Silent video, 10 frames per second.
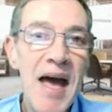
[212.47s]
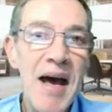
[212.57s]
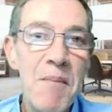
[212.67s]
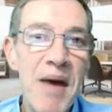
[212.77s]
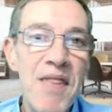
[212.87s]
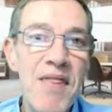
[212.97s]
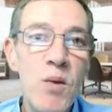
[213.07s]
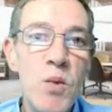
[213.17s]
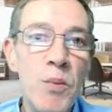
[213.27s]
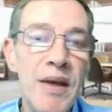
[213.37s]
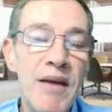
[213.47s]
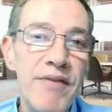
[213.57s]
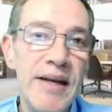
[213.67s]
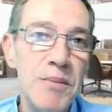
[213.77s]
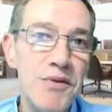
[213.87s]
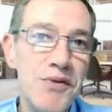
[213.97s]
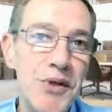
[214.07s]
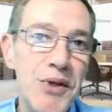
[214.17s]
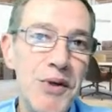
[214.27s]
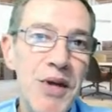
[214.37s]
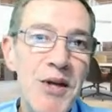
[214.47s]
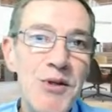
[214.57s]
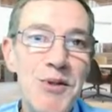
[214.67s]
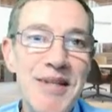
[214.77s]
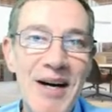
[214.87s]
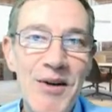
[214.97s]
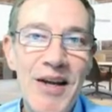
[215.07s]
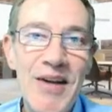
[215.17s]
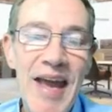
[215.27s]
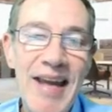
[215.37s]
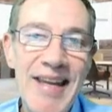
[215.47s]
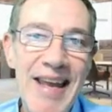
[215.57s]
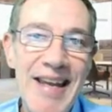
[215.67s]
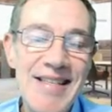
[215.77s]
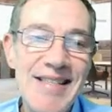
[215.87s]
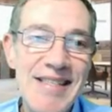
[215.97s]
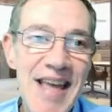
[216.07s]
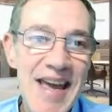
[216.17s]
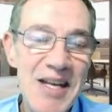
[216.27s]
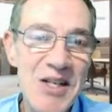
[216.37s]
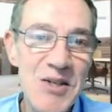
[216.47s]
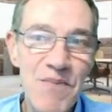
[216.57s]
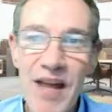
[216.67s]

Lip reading: and that will be available for you to download at any stage.